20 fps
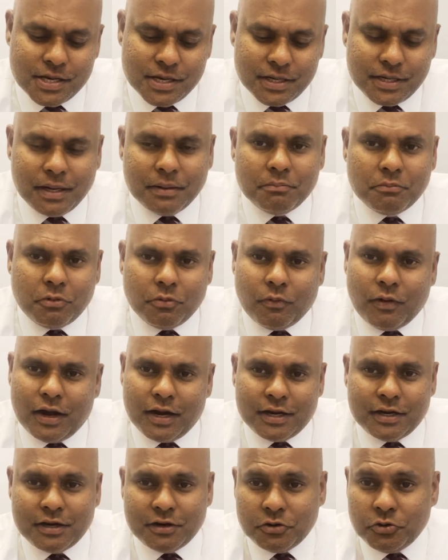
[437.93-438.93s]
Number
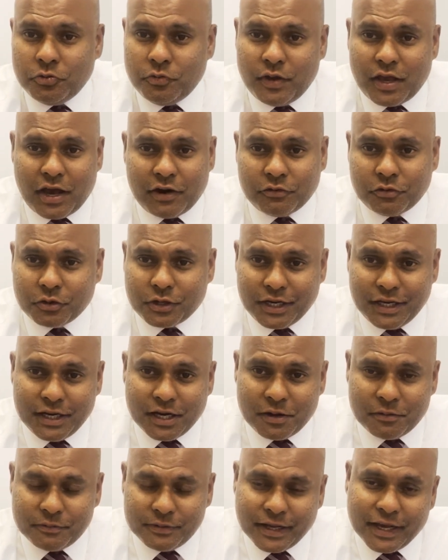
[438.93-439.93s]
one, do we have to clean
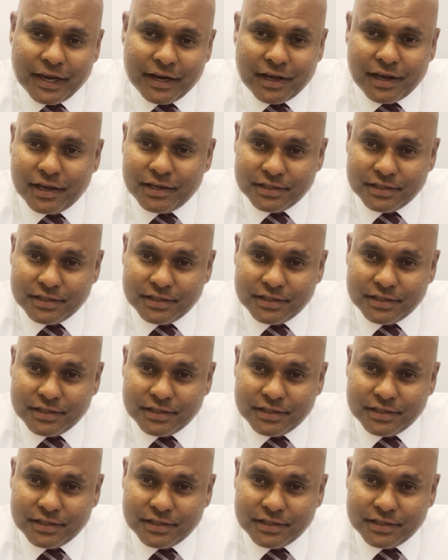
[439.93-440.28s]
up data?